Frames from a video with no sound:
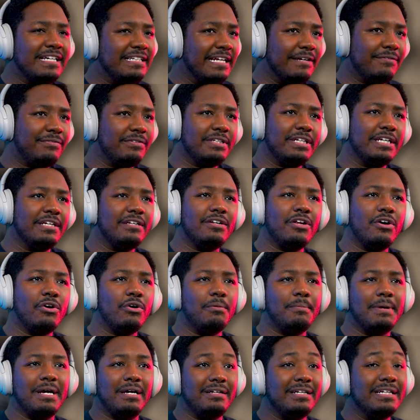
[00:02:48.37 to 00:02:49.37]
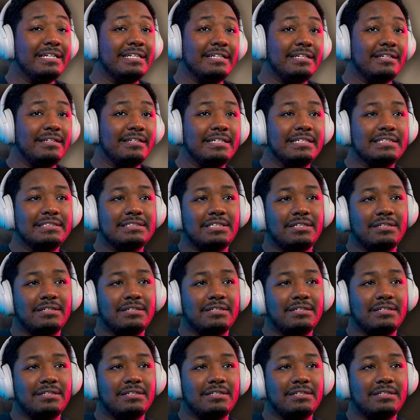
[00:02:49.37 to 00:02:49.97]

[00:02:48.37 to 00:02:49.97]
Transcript: I definitely didn't know about any of this.